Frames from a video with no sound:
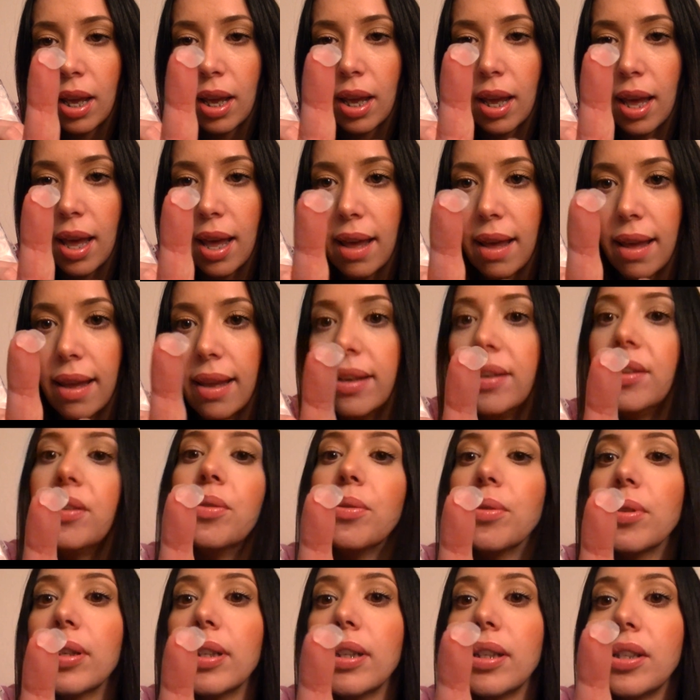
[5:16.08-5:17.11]
and you
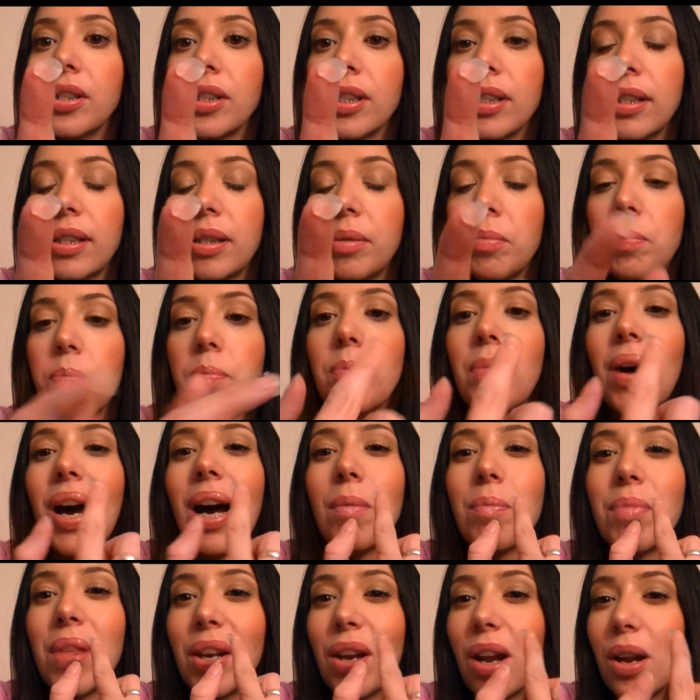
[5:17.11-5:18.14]
really just
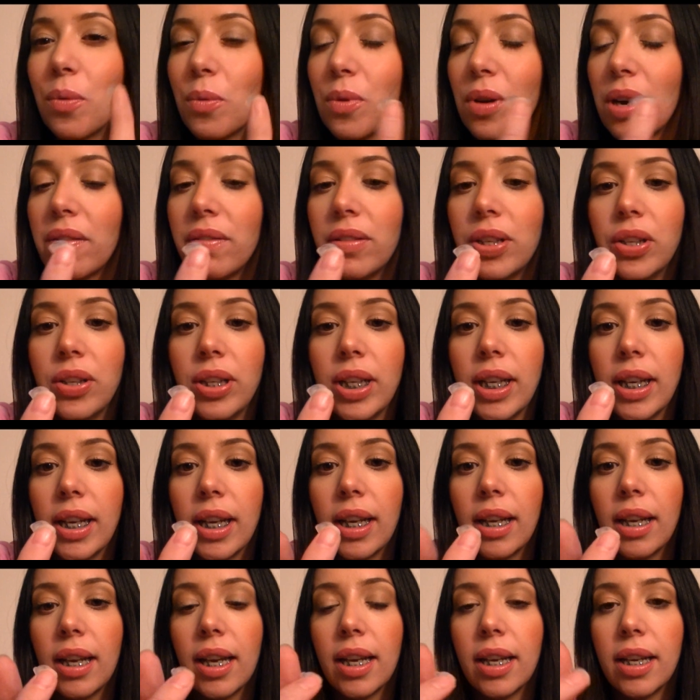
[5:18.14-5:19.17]
pop that on wherever you need
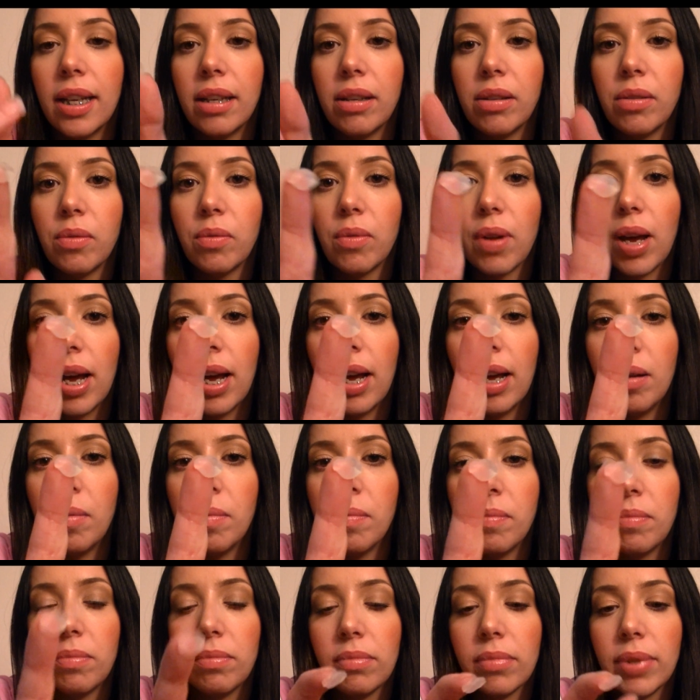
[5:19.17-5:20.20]
it, and it
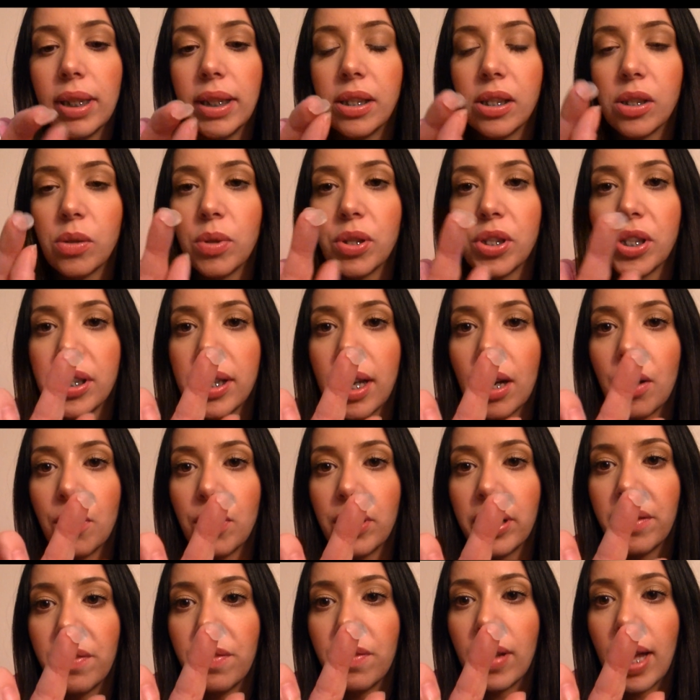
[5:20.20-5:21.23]
squishes out
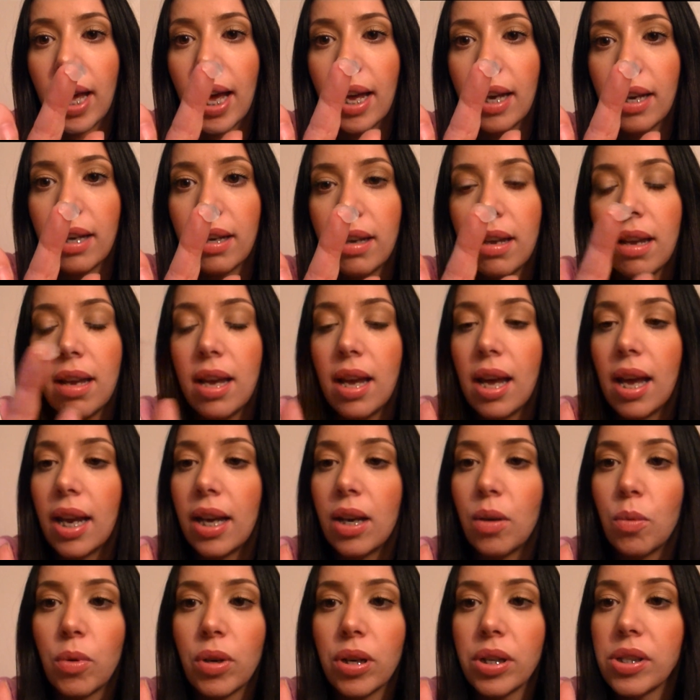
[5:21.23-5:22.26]
really flat, and
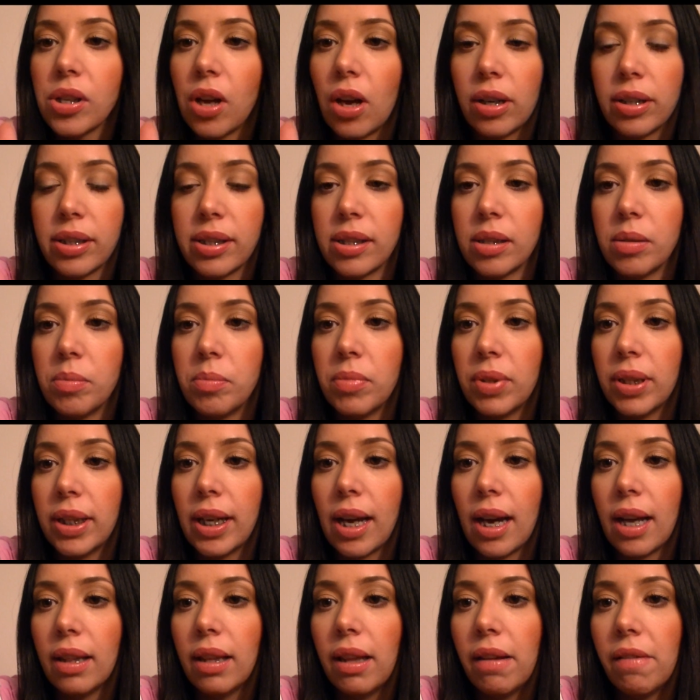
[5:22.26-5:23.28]
it works awesome. Like,
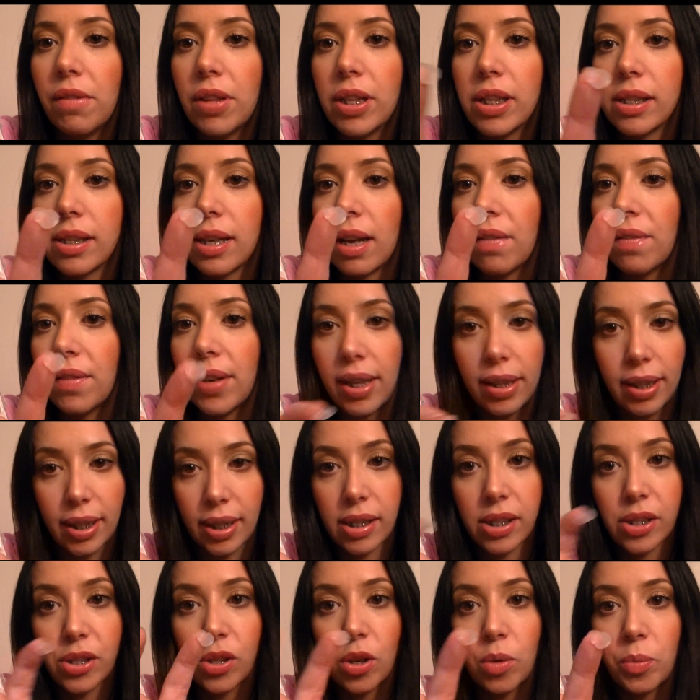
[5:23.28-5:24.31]
I love this stuff, and I like
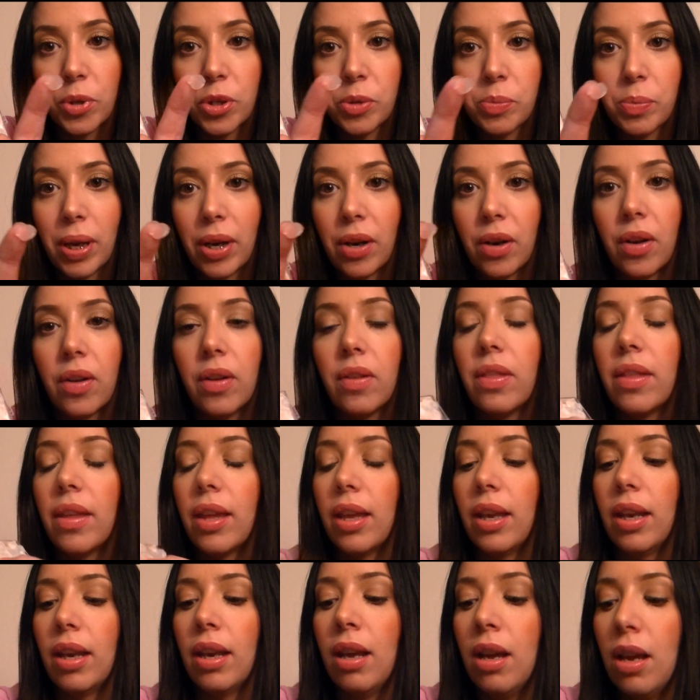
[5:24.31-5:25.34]
it so much better
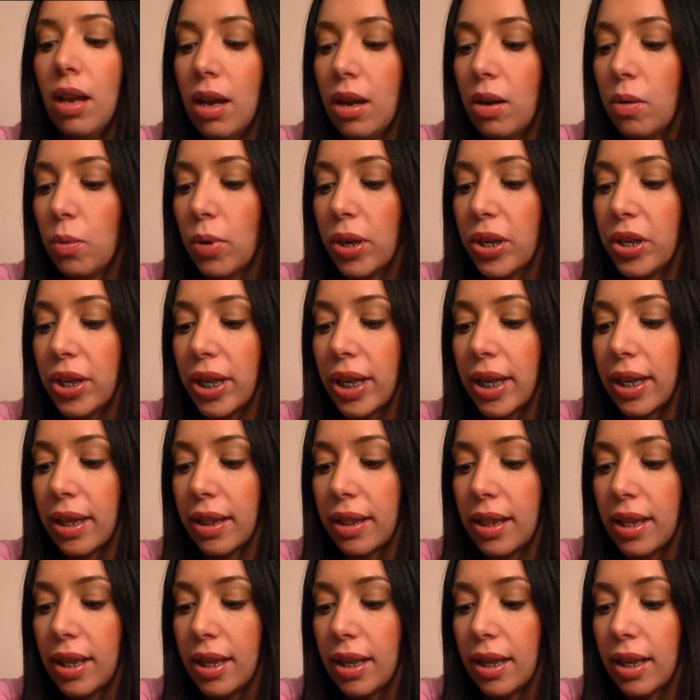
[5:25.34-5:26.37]
than what you get
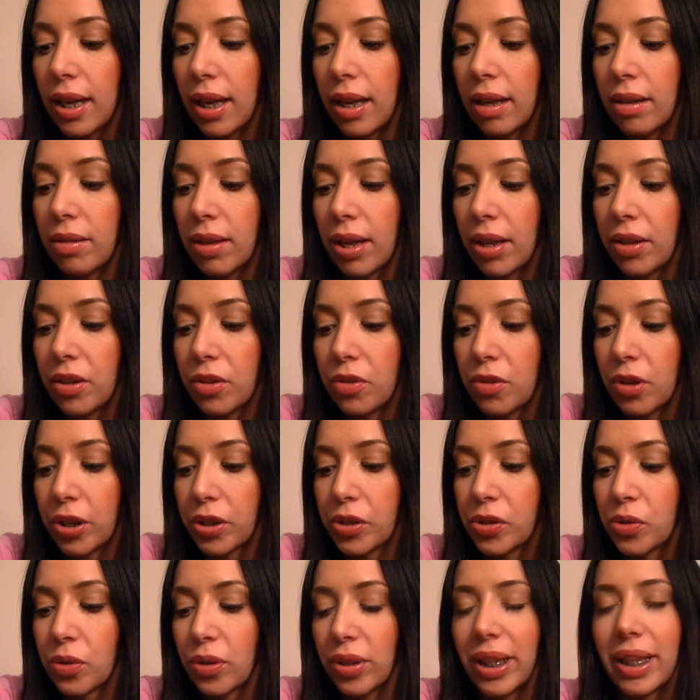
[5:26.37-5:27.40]
at the
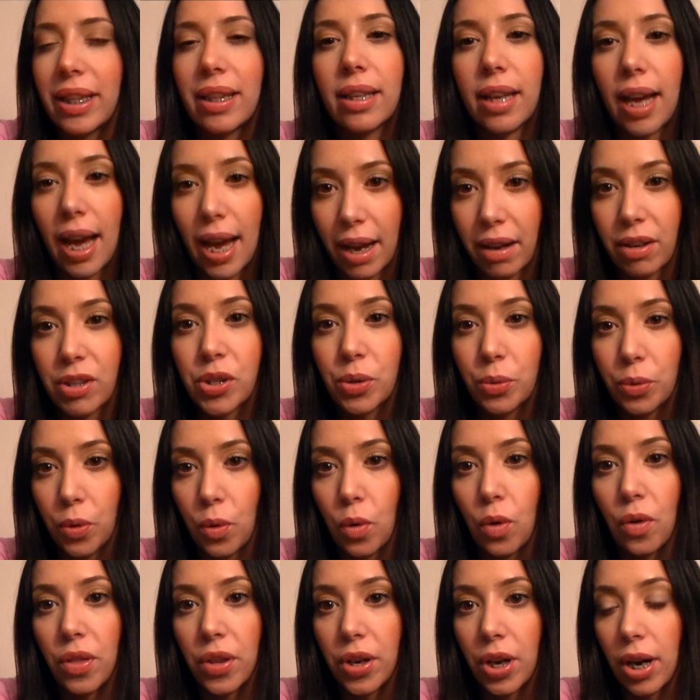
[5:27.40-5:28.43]
drugstore, like the actual
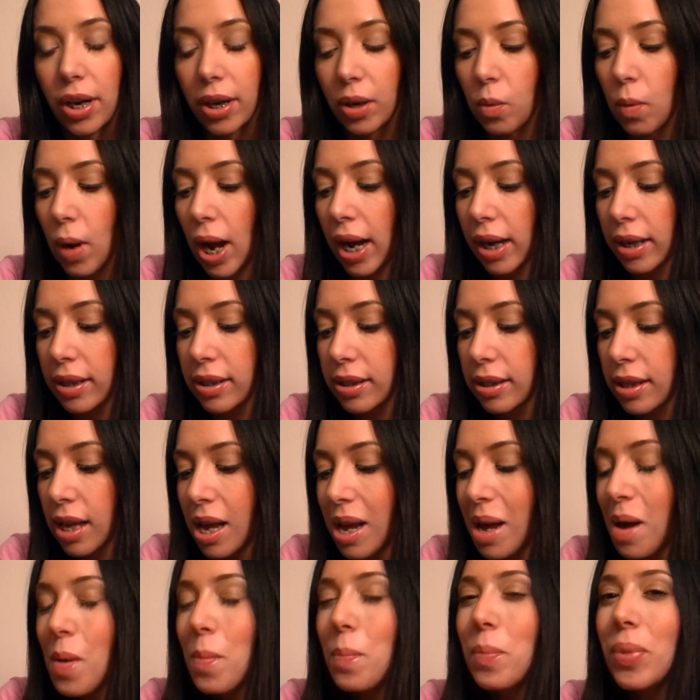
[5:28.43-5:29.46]
orthodontic wax.
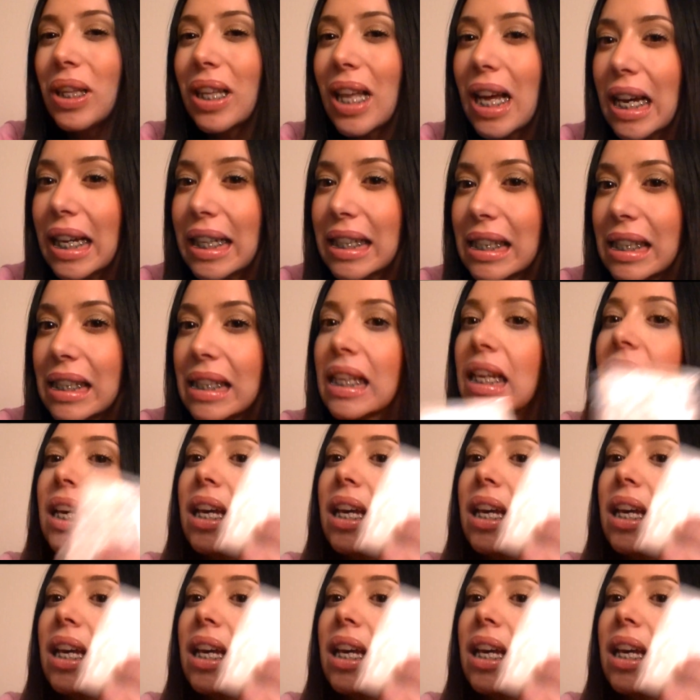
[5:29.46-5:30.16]
Plus,